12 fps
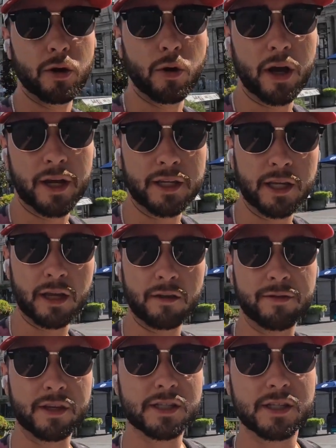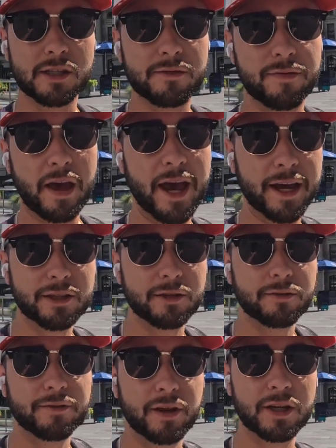Idea if this is fact
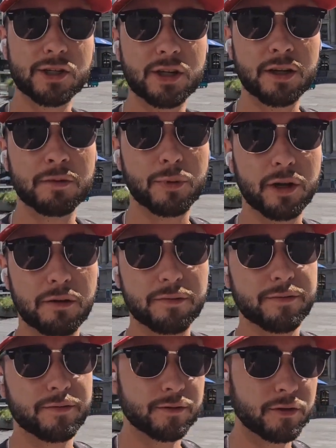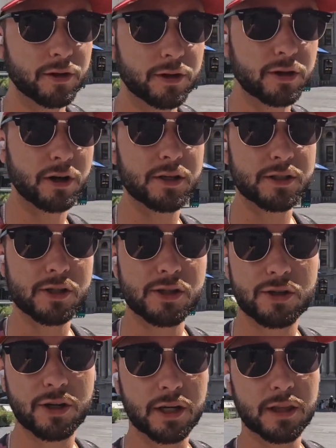or fiction, but if you look across the
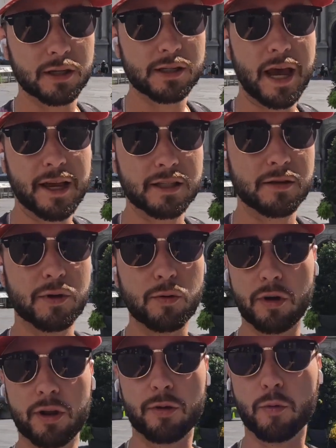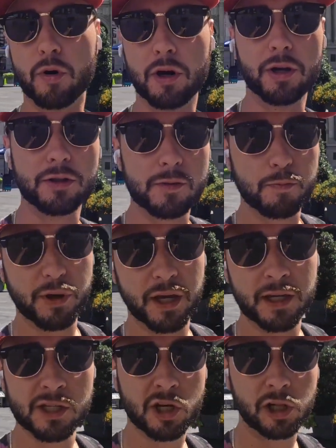street, this has to be one of the world's
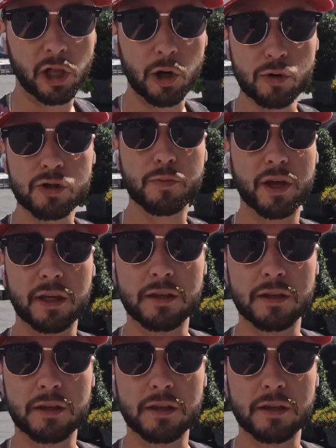biggest clothespin.